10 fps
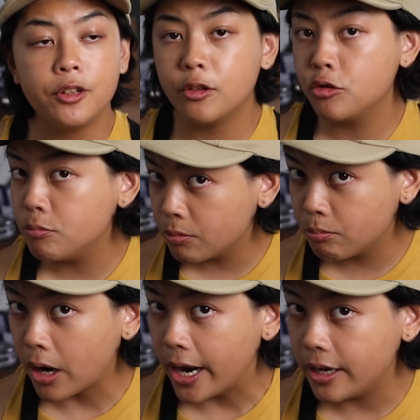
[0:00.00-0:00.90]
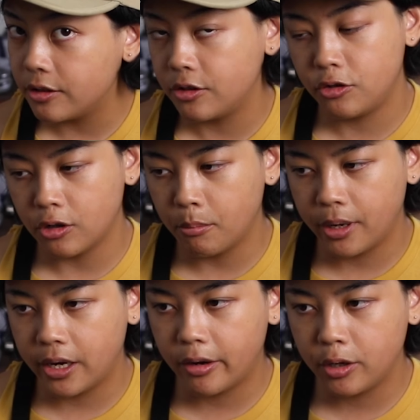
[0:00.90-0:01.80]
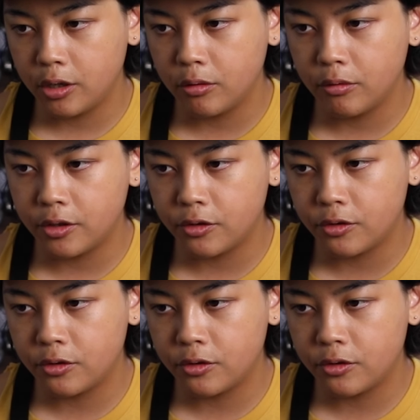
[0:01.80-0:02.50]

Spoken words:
not super bright. It doesn't jump out at you. It